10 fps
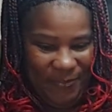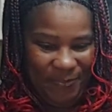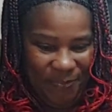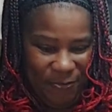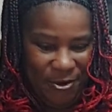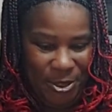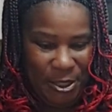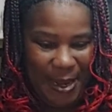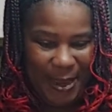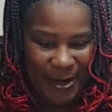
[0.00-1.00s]

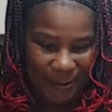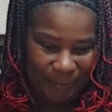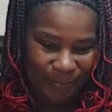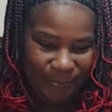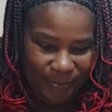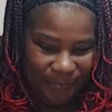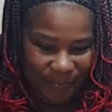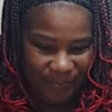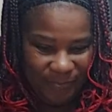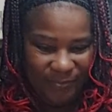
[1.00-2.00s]
Appreciate it.
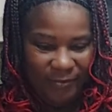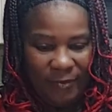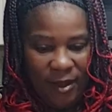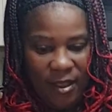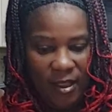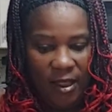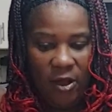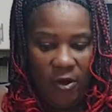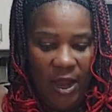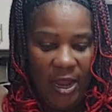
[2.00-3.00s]

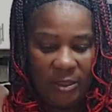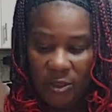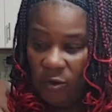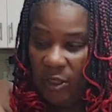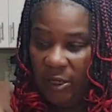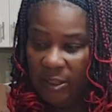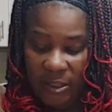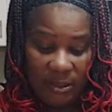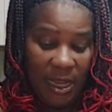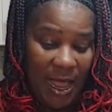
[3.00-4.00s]
All right, so now
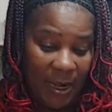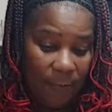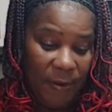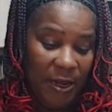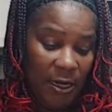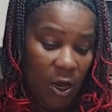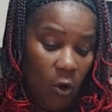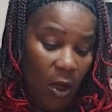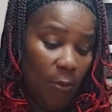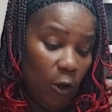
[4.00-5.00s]
here's the jalapeno.
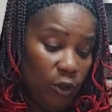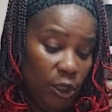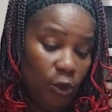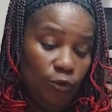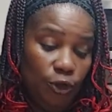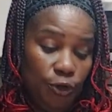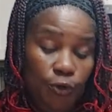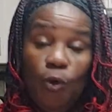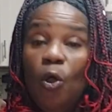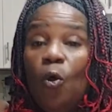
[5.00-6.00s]
I'm only going
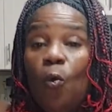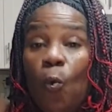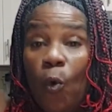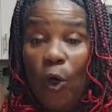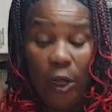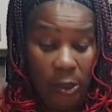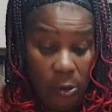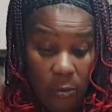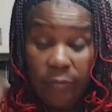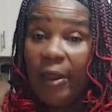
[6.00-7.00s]
to do
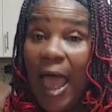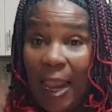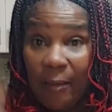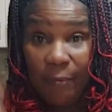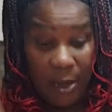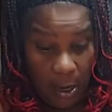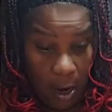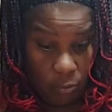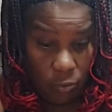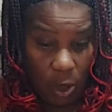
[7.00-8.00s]
1 jalapeno,
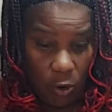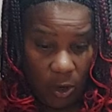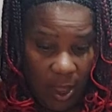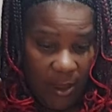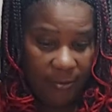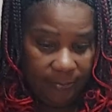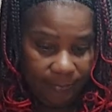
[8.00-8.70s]
okay?